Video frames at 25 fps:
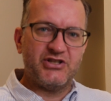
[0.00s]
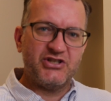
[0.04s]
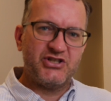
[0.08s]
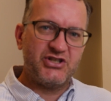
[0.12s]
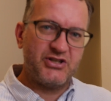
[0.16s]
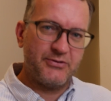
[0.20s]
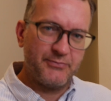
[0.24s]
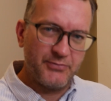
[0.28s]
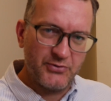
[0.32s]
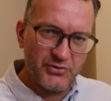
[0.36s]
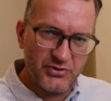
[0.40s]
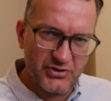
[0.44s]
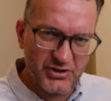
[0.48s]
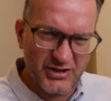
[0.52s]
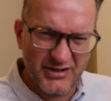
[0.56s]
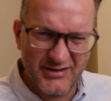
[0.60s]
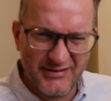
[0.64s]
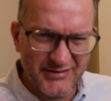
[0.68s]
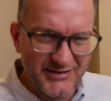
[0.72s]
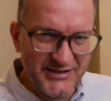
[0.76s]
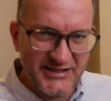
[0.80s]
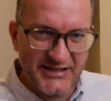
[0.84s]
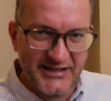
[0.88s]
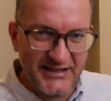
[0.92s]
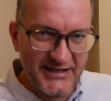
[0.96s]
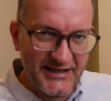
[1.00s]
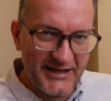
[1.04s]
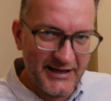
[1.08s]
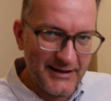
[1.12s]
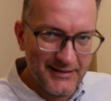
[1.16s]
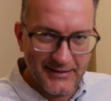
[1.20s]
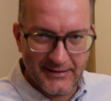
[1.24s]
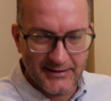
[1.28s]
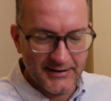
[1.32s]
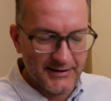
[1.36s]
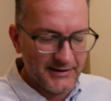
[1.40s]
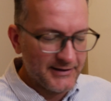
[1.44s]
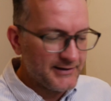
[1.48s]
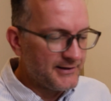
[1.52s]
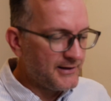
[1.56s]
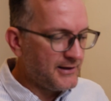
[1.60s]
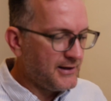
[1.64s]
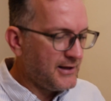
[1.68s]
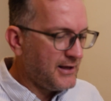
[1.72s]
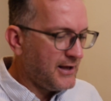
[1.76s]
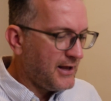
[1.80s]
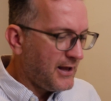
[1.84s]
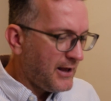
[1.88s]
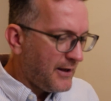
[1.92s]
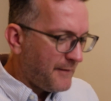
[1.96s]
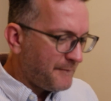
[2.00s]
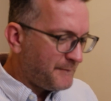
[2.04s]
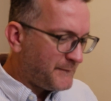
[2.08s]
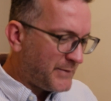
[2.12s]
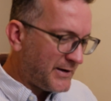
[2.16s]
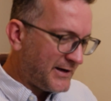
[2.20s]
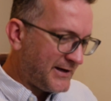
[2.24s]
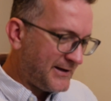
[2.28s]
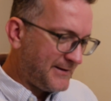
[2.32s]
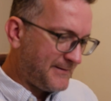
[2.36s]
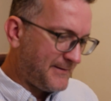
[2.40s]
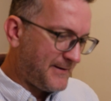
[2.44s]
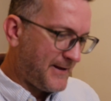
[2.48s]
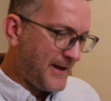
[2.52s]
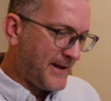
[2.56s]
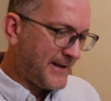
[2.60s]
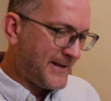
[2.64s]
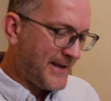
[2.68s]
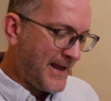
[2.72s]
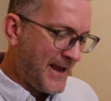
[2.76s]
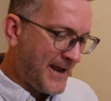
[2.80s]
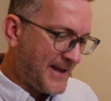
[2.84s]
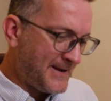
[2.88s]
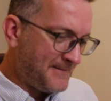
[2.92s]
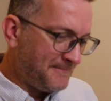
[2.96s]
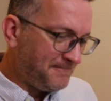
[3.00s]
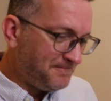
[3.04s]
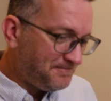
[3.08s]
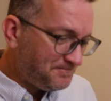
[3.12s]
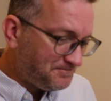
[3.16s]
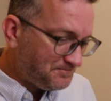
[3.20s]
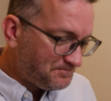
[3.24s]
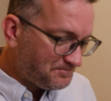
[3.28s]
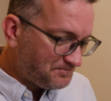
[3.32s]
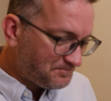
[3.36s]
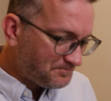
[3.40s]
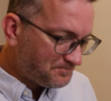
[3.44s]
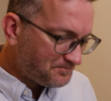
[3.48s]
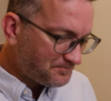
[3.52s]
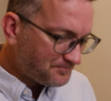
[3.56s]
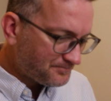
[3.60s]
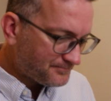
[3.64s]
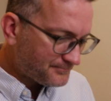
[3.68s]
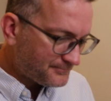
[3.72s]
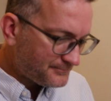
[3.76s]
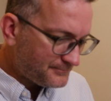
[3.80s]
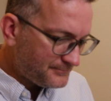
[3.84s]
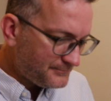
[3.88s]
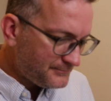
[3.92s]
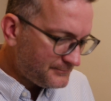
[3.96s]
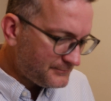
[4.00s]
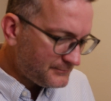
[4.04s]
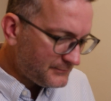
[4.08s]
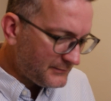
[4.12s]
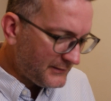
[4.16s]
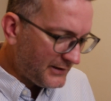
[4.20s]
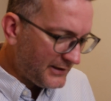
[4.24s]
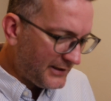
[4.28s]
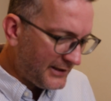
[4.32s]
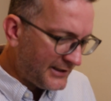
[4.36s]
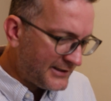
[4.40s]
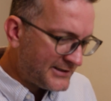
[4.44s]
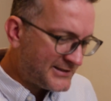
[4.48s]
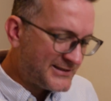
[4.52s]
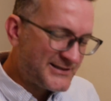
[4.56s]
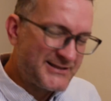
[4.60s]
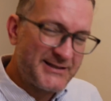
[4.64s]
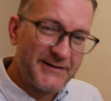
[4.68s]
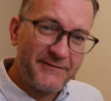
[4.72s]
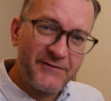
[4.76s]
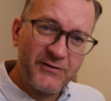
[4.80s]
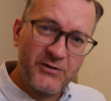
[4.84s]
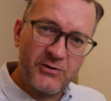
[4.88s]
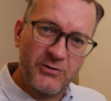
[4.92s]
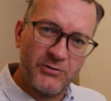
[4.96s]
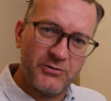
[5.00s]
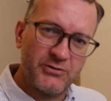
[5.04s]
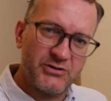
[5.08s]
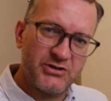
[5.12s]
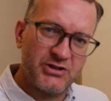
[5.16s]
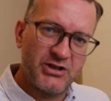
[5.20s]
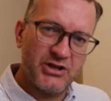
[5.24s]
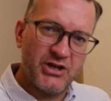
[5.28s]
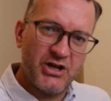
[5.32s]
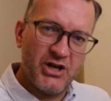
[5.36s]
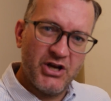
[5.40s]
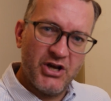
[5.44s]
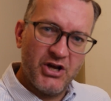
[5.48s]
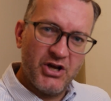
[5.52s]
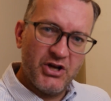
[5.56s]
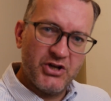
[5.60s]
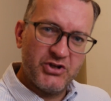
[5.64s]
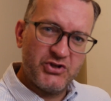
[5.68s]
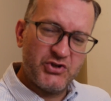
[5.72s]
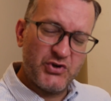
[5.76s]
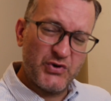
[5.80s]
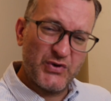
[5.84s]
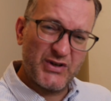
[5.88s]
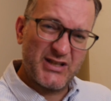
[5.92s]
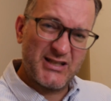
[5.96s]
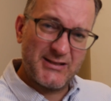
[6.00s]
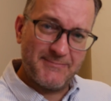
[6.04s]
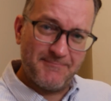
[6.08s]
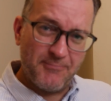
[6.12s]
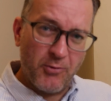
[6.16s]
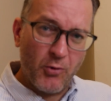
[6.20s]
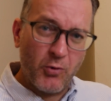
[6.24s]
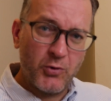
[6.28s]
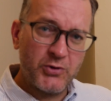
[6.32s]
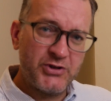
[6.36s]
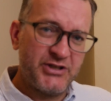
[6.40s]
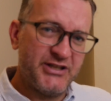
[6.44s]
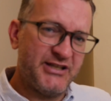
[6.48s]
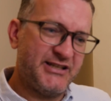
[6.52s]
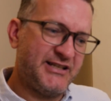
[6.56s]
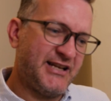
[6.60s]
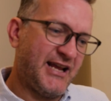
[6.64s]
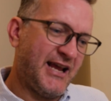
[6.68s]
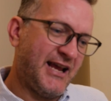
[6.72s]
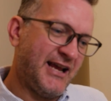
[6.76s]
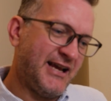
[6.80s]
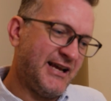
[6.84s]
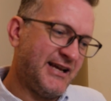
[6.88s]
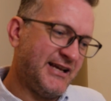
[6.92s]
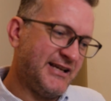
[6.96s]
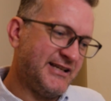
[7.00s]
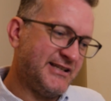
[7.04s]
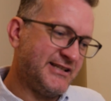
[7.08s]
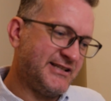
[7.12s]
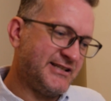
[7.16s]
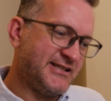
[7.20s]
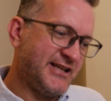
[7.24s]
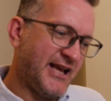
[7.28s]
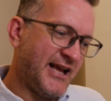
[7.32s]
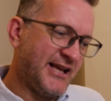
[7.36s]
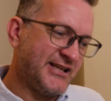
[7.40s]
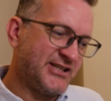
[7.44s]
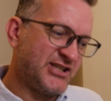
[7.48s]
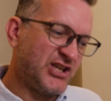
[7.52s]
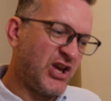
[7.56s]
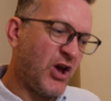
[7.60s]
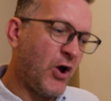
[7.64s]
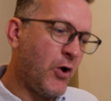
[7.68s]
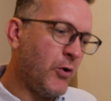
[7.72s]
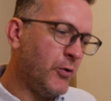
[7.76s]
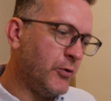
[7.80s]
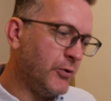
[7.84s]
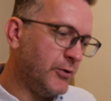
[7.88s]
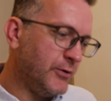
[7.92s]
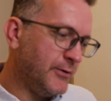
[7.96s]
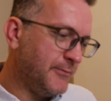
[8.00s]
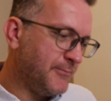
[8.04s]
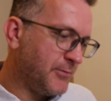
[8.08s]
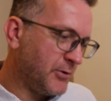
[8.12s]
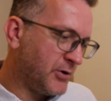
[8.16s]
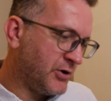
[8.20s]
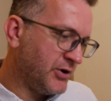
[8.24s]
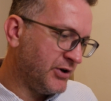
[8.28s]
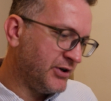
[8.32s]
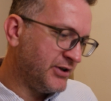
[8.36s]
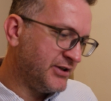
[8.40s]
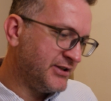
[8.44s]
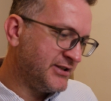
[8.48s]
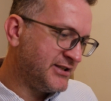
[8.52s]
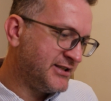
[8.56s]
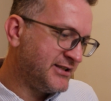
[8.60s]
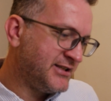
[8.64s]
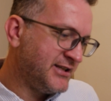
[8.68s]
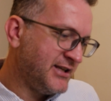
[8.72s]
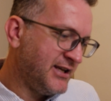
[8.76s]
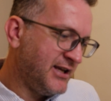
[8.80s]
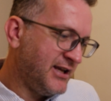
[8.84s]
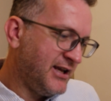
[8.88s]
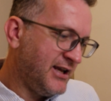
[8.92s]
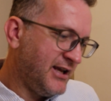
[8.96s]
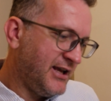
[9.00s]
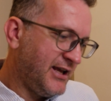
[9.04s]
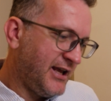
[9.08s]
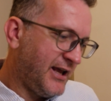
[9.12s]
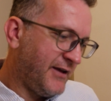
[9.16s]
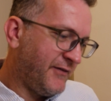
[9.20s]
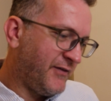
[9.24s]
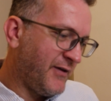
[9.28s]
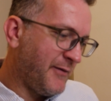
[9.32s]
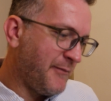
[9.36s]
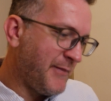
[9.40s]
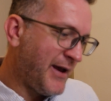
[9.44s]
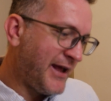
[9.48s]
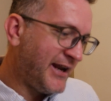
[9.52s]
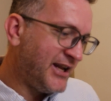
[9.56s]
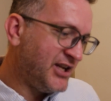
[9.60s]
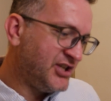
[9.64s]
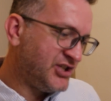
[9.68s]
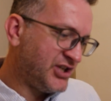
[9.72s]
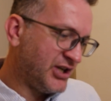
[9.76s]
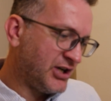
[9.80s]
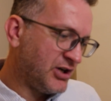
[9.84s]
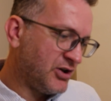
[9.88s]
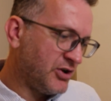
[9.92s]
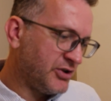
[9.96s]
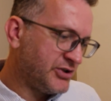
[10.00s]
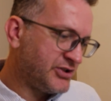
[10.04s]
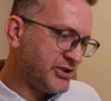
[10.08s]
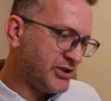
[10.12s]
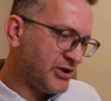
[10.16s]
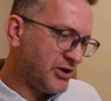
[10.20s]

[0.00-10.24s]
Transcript: distribution CDN thing, but again, it's difficult to export it as code, because if you're managing lots